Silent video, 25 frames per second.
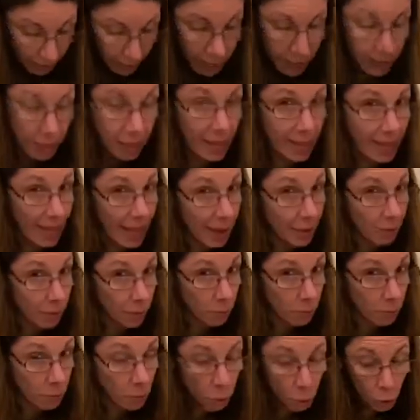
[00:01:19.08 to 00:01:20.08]
the cat
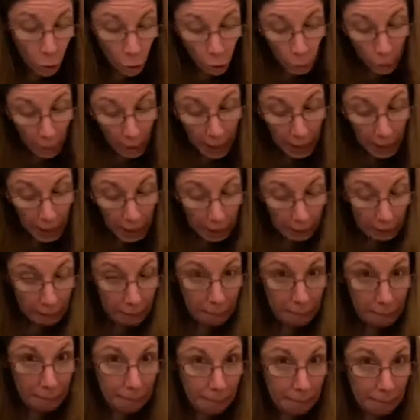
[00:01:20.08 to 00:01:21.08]
from Norway
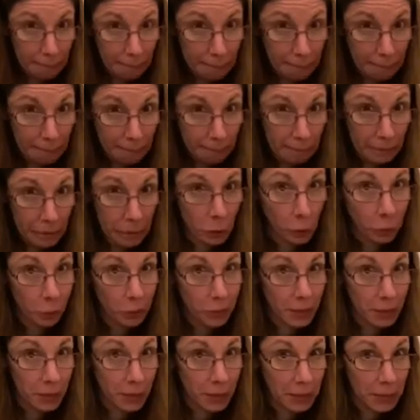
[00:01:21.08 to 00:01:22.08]
got
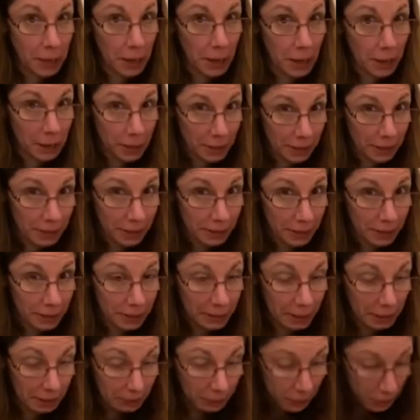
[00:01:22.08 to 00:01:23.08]
stuck
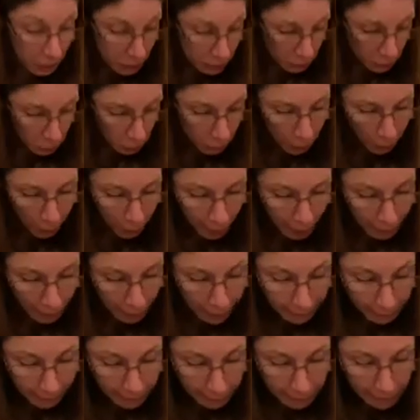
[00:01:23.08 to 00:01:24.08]
in the doorway.
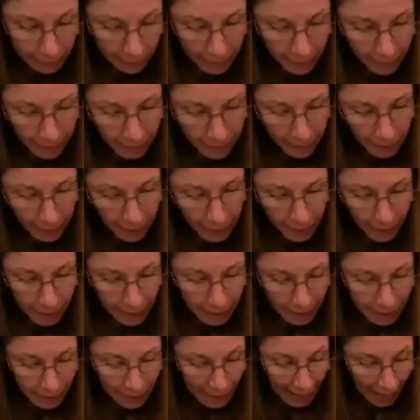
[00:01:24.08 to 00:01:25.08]

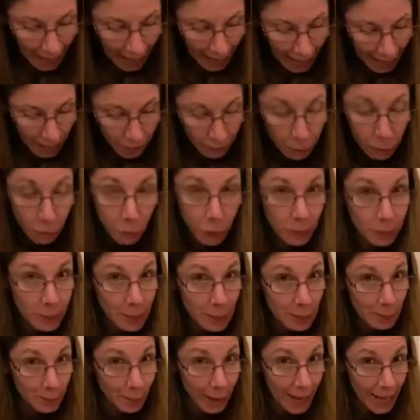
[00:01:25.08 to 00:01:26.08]
The cat from
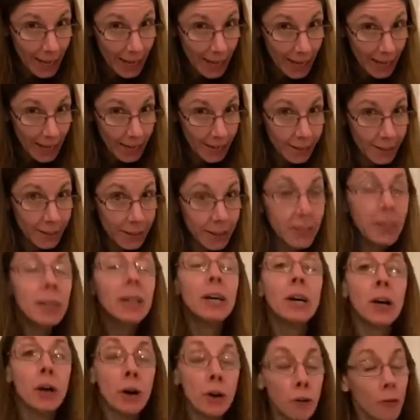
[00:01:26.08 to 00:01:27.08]
Spain
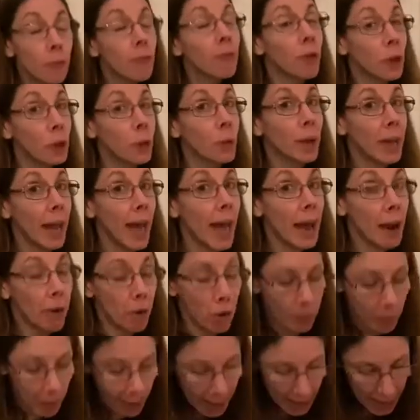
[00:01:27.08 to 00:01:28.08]
flew an
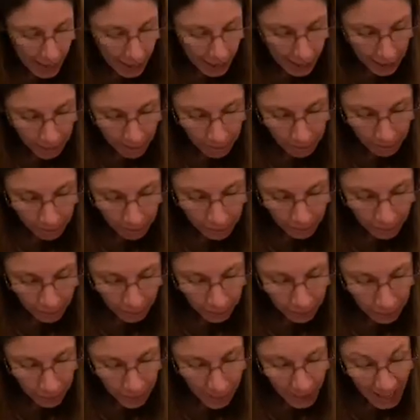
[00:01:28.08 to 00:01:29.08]
aeroplane
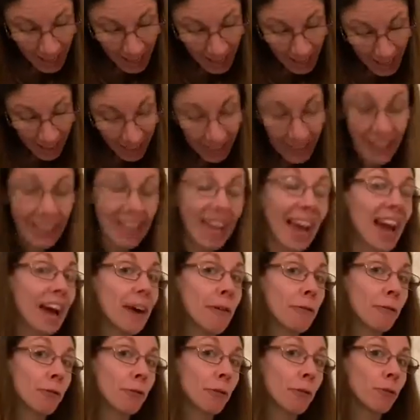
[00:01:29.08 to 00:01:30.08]
and the cat
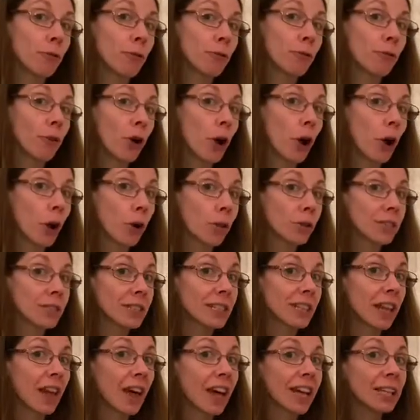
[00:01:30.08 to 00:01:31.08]
from France
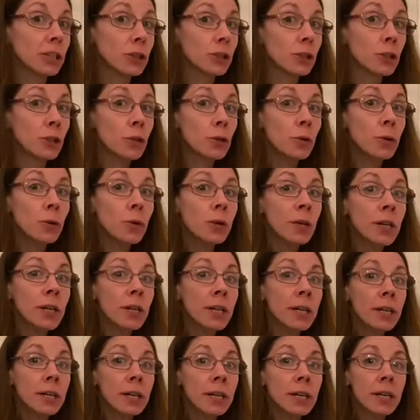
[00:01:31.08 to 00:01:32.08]
liked to
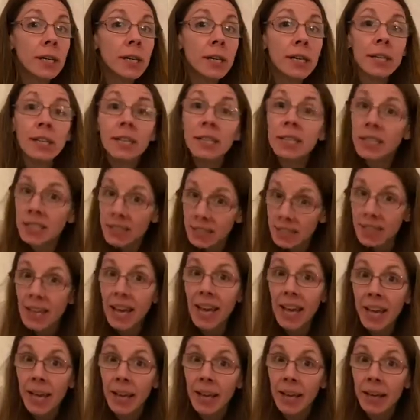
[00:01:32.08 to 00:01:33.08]

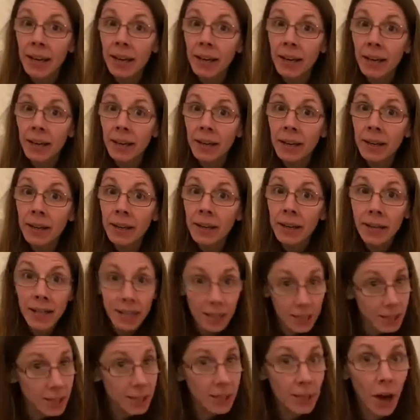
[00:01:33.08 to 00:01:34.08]
sing and
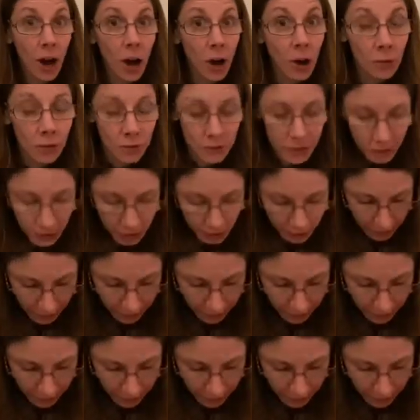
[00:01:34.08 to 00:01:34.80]
dance.